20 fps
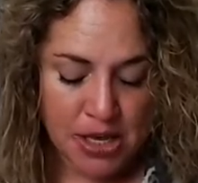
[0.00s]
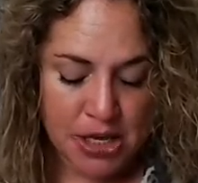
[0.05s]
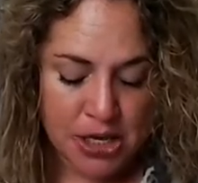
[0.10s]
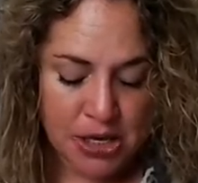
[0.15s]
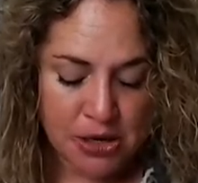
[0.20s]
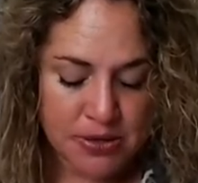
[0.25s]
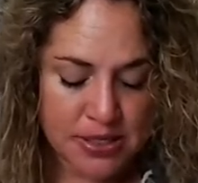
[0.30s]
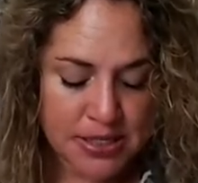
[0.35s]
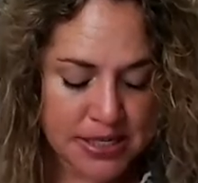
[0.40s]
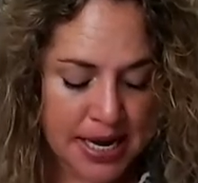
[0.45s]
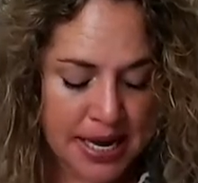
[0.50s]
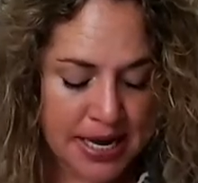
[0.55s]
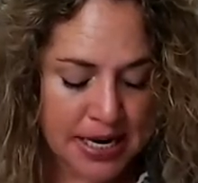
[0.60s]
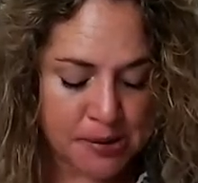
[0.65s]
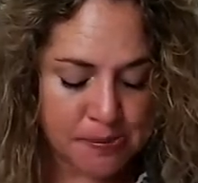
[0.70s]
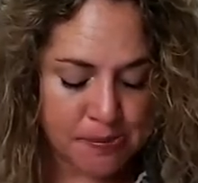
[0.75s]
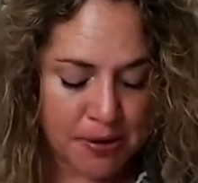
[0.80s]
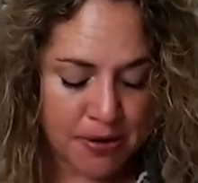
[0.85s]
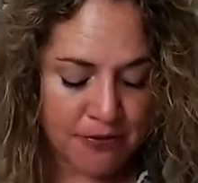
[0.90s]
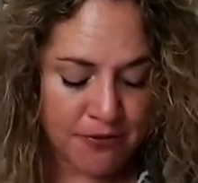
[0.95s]
you
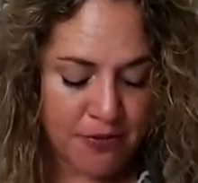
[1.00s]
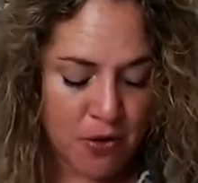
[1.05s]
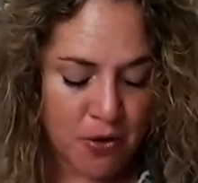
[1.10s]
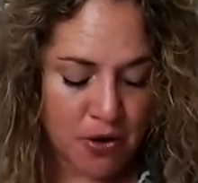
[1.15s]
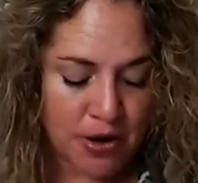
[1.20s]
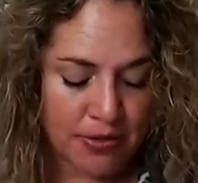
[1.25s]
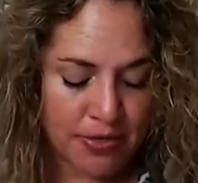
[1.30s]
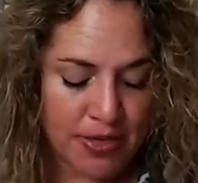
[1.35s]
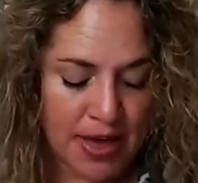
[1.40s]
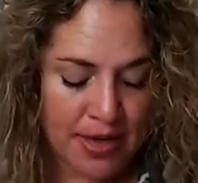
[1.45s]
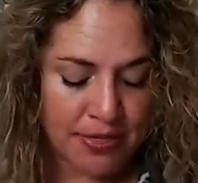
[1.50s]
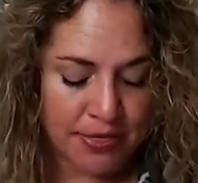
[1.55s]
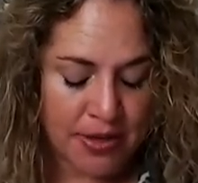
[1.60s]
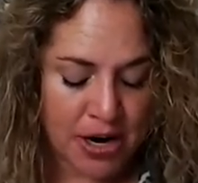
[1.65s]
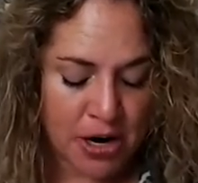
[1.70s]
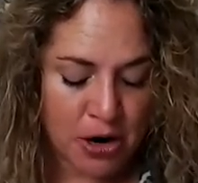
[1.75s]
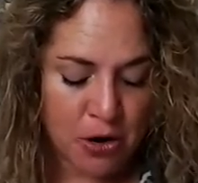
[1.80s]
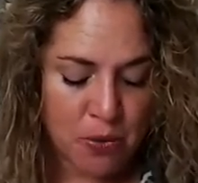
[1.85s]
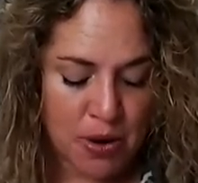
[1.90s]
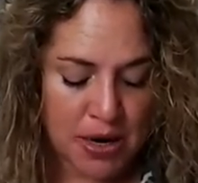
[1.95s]
stated before that
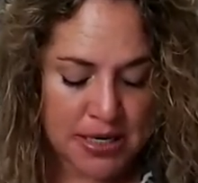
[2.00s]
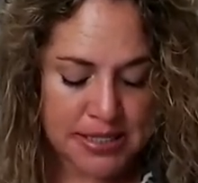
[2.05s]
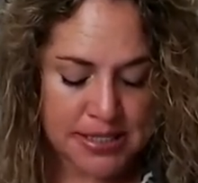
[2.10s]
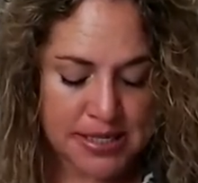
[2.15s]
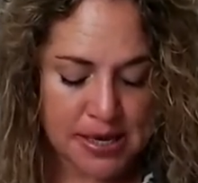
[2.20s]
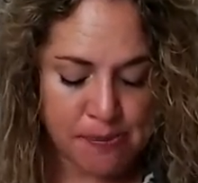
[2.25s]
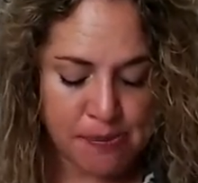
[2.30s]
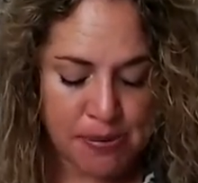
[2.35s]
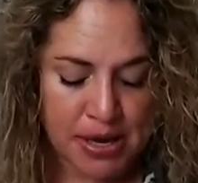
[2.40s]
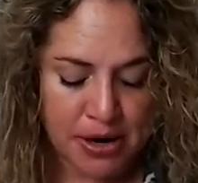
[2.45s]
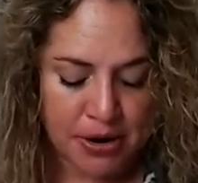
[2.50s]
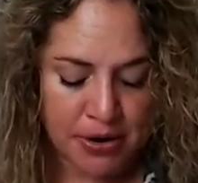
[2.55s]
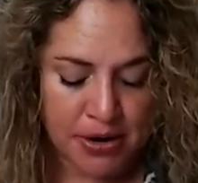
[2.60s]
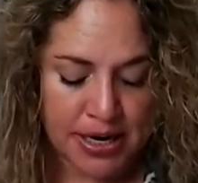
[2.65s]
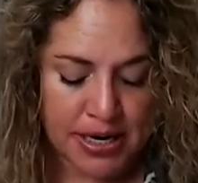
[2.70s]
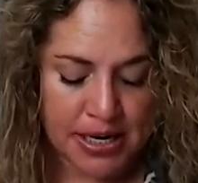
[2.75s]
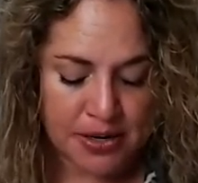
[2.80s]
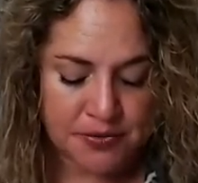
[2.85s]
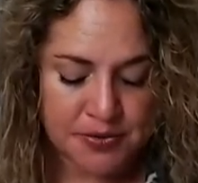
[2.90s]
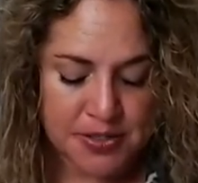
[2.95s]
there was a
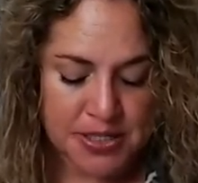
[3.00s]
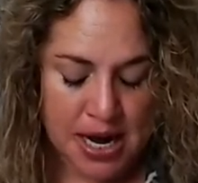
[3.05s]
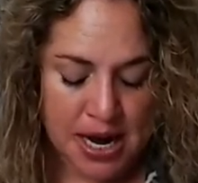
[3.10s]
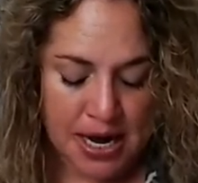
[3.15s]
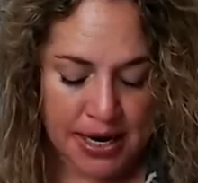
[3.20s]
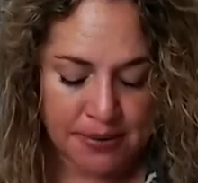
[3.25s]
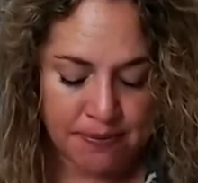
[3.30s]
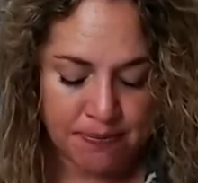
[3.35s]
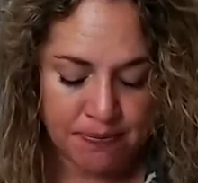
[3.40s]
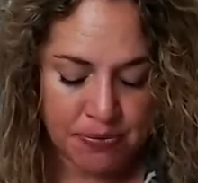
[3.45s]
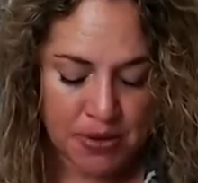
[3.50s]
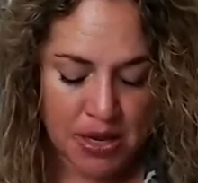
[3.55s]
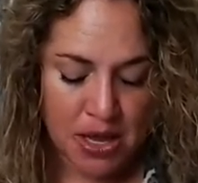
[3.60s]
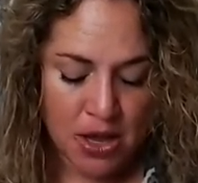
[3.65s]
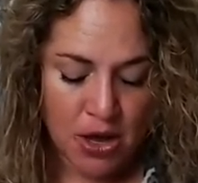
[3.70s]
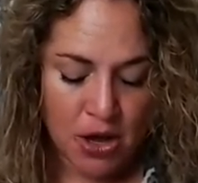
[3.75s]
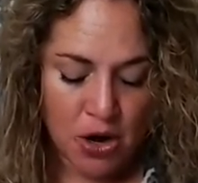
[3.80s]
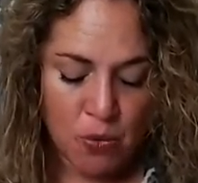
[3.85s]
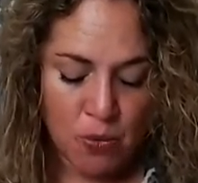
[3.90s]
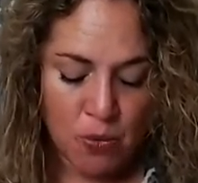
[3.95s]
period of time
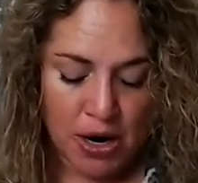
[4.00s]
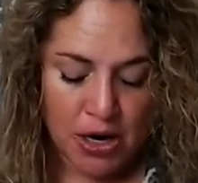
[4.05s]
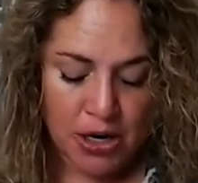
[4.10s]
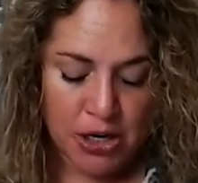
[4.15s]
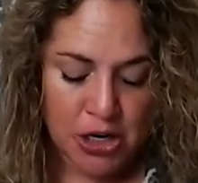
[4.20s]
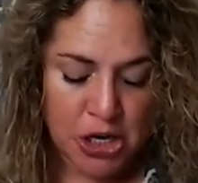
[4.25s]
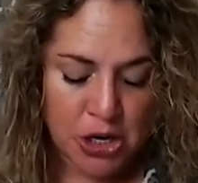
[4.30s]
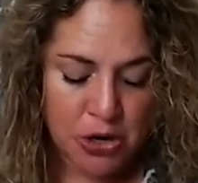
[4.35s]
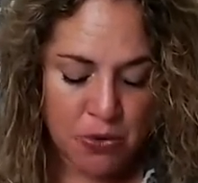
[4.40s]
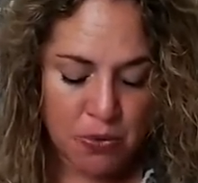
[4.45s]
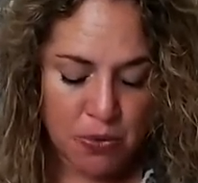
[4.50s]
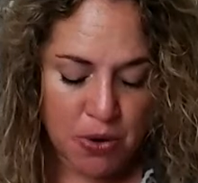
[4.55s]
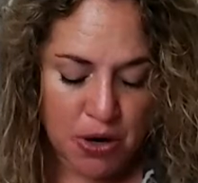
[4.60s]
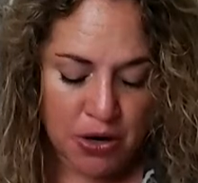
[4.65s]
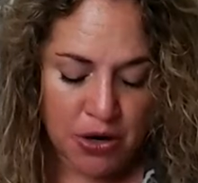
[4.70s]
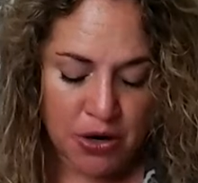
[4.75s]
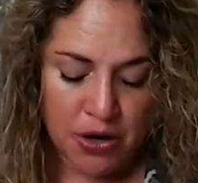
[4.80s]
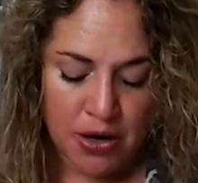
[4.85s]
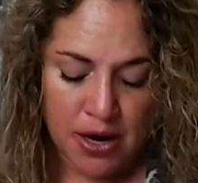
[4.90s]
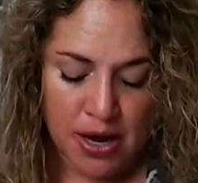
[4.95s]
where you
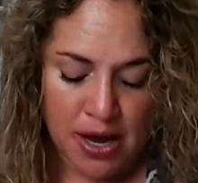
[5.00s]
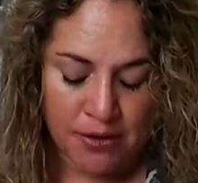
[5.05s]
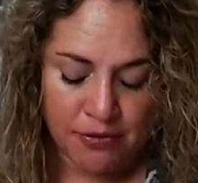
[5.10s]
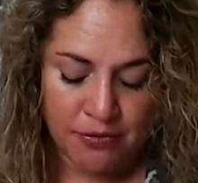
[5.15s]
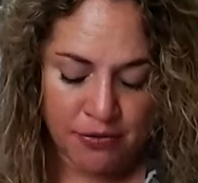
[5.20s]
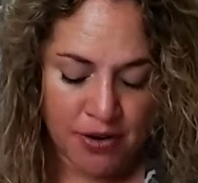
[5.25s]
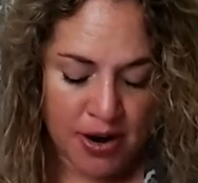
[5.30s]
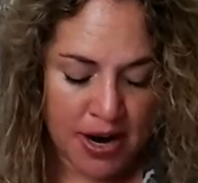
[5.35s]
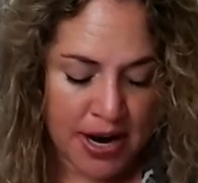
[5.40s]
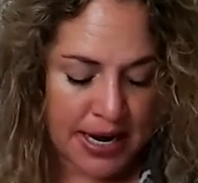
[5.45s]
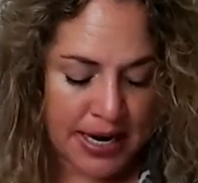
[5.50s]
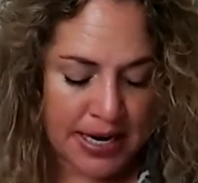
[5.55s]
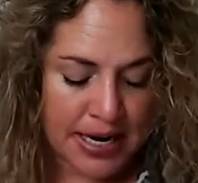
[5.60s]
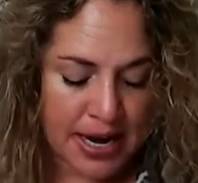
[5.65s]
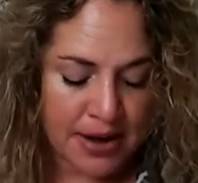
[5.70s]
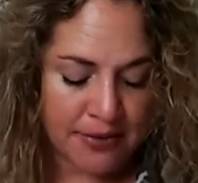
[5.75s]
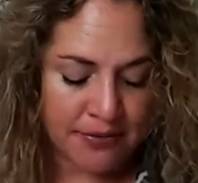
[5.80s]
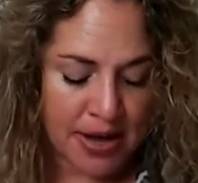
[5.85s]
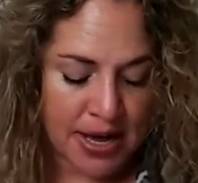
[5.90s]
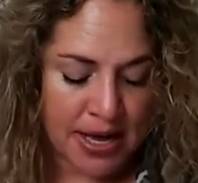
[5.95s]
were afraid
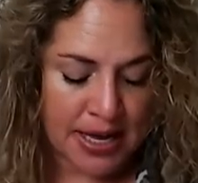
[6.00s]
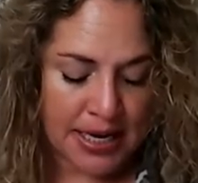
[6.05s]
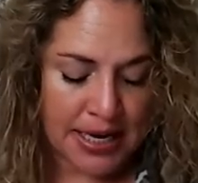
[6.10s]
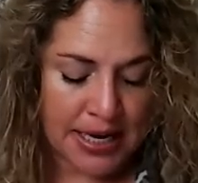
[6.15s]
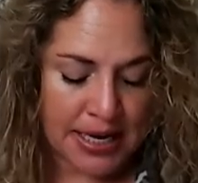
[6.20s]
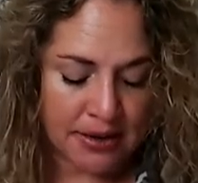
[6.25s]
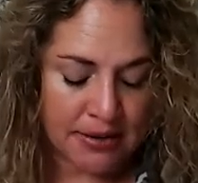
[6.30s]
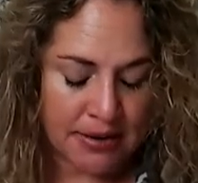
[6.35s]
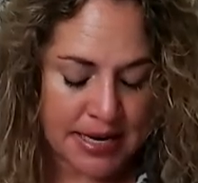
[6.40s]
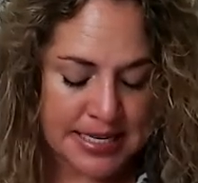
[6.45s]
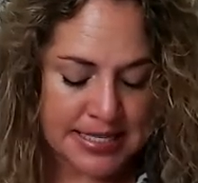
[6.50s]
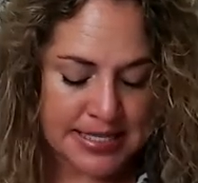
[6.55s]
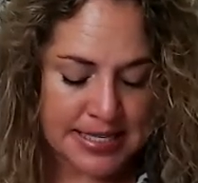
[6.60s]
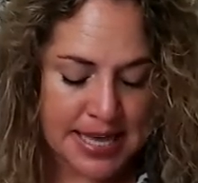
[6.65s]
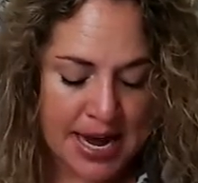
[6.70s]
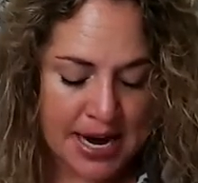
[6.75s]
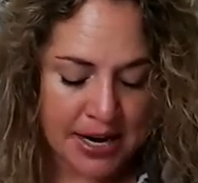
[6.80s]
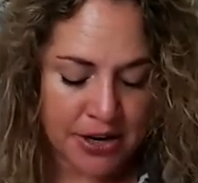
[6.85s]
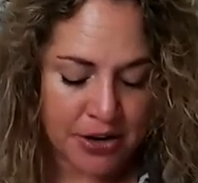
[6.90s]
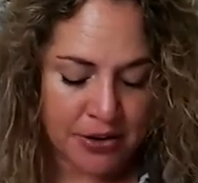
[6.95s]
of honey. Is
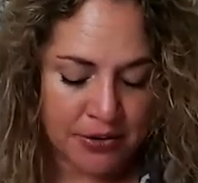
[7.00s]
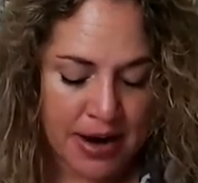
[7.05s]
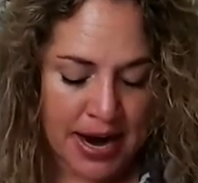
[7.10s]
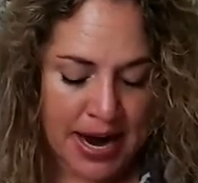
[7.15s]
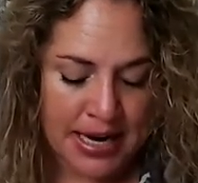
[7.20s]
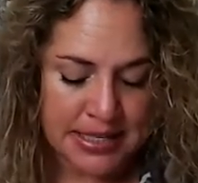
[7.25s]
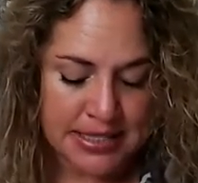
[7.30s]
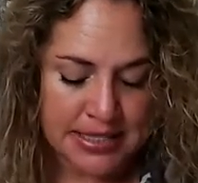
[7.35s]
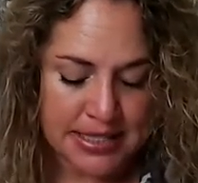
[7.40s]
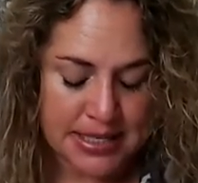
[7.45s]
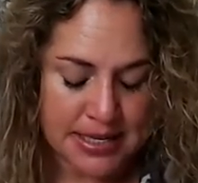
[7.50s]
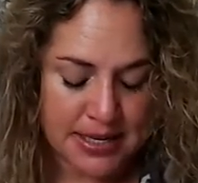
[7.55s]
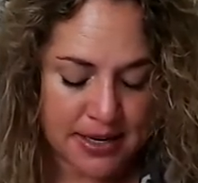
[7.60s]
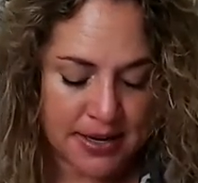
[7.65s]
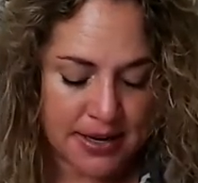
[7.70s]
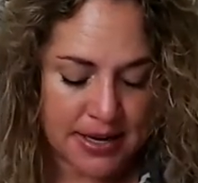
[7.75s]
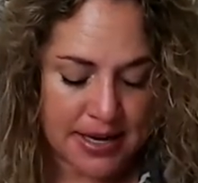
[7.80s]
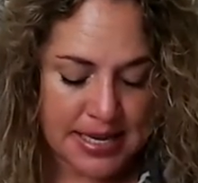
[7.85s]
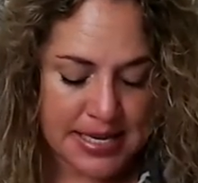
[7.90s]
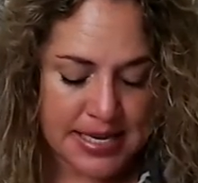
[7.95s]
that correct?
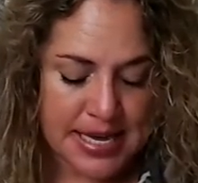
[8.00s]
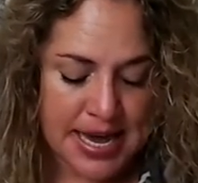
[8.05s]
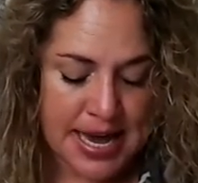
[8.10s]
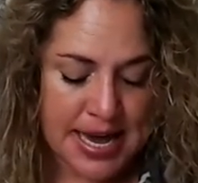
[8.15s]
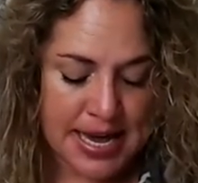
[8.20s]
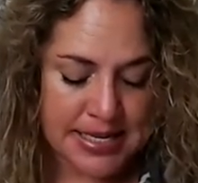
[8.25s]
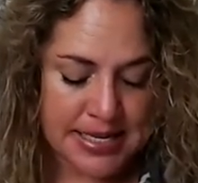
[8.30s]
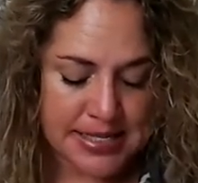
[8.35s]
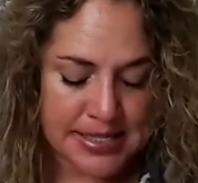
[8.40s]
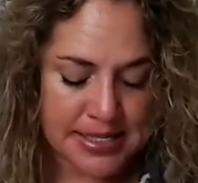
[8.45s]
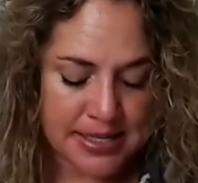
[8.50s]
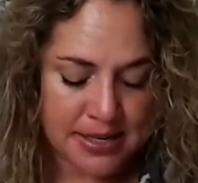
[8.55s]
Yes.